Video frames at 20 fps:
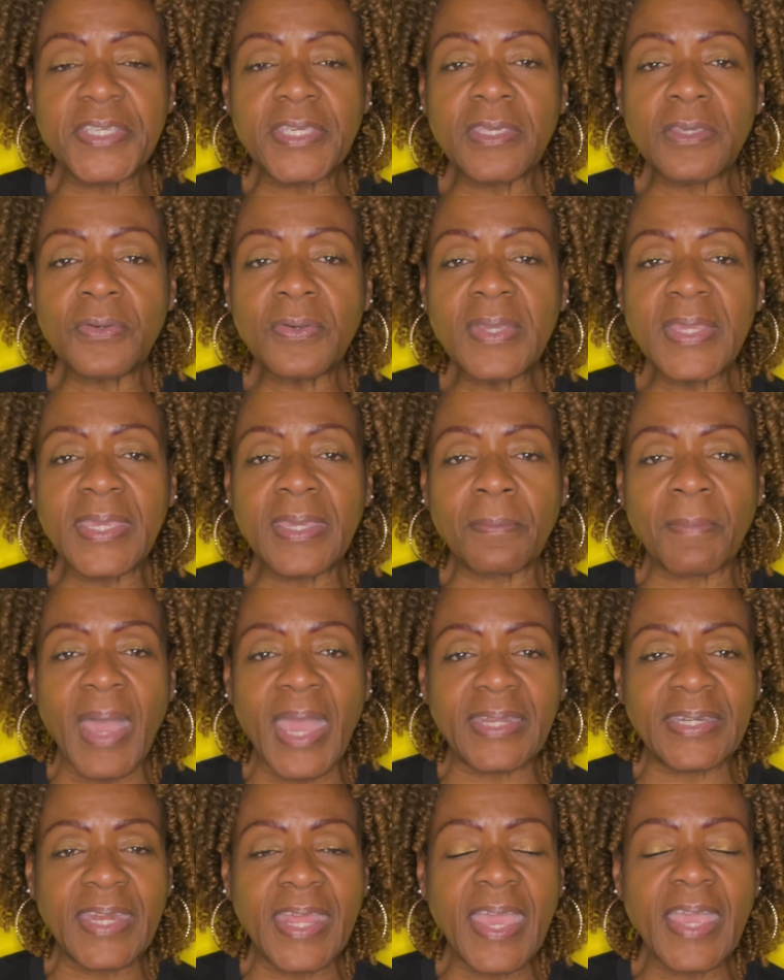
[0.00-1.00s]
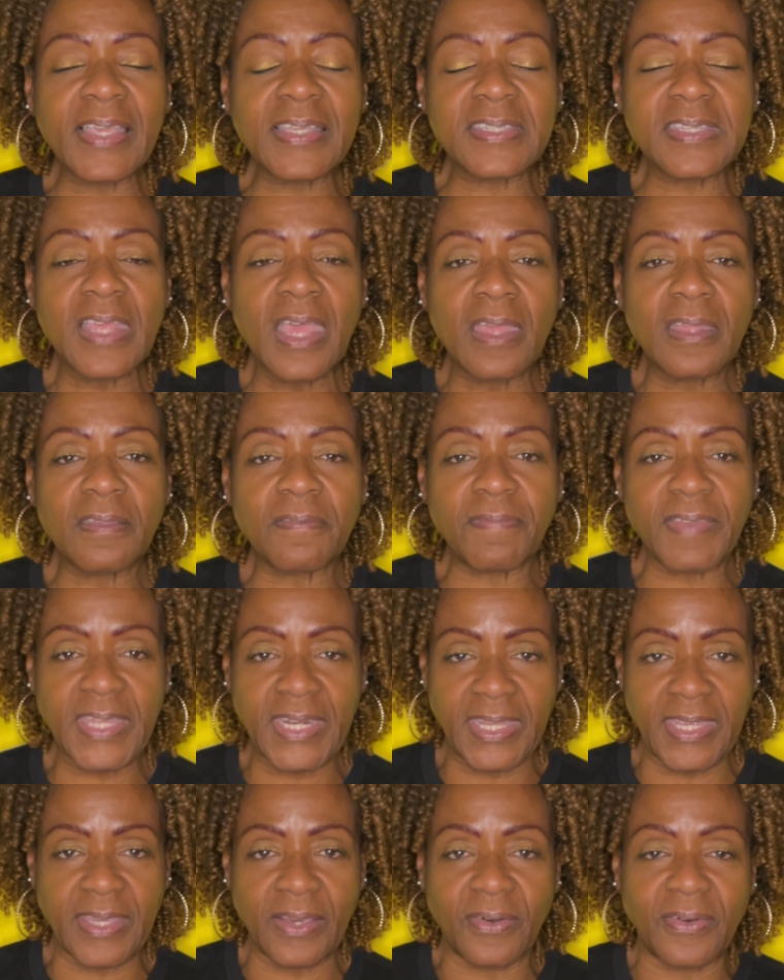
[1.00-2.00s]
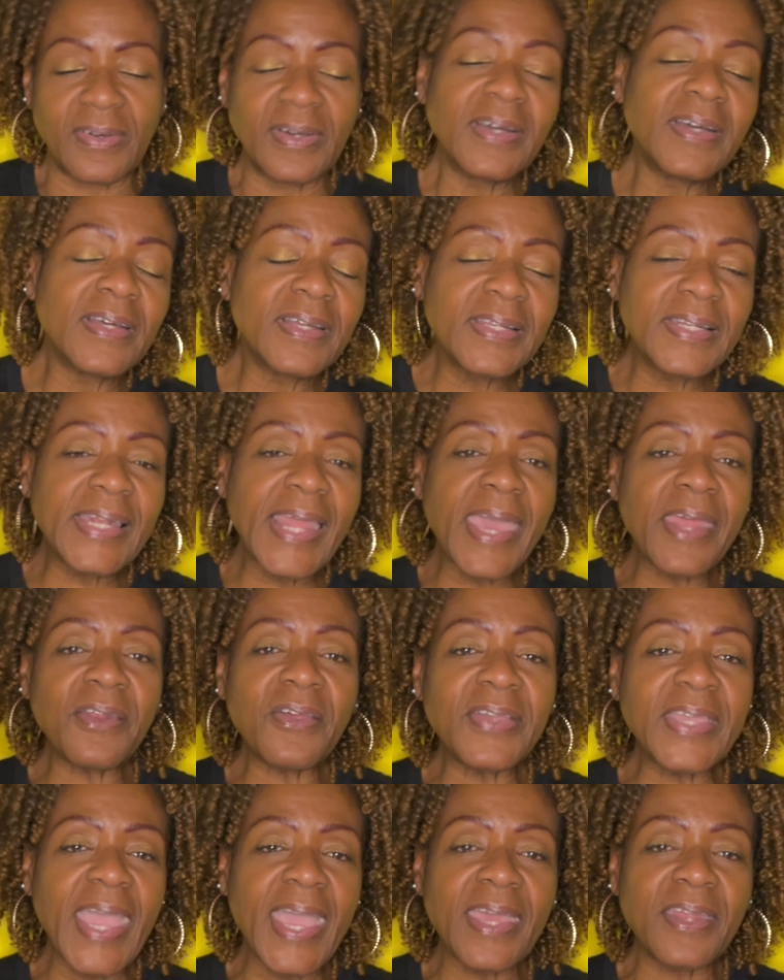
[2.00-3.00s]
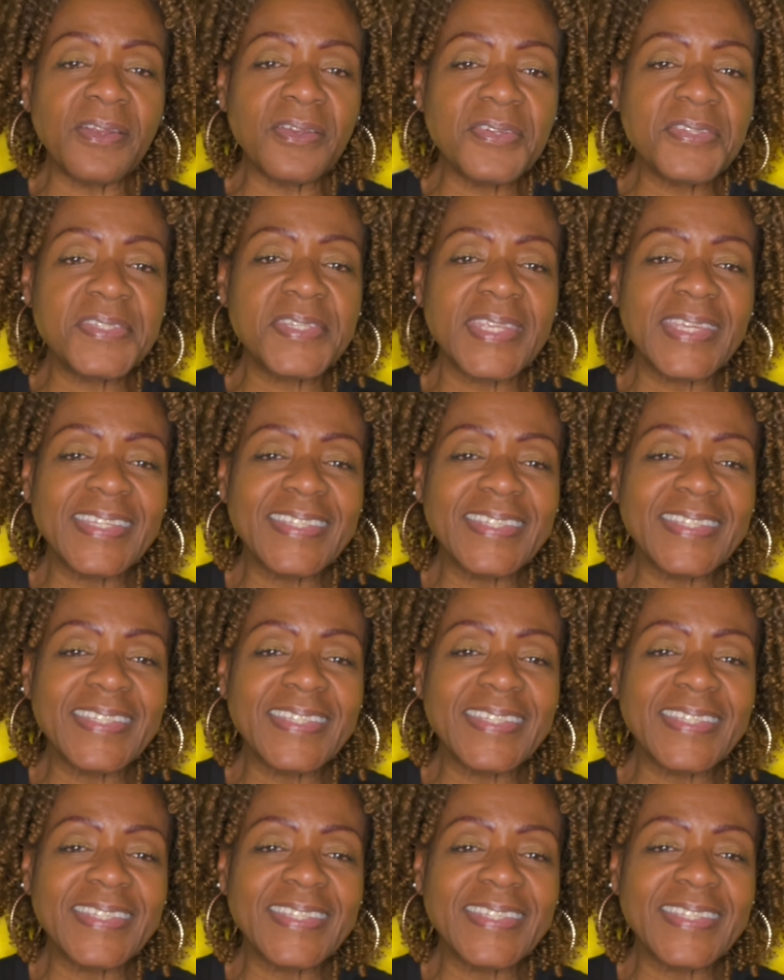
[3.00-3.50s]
you in my next video. Later, Gators.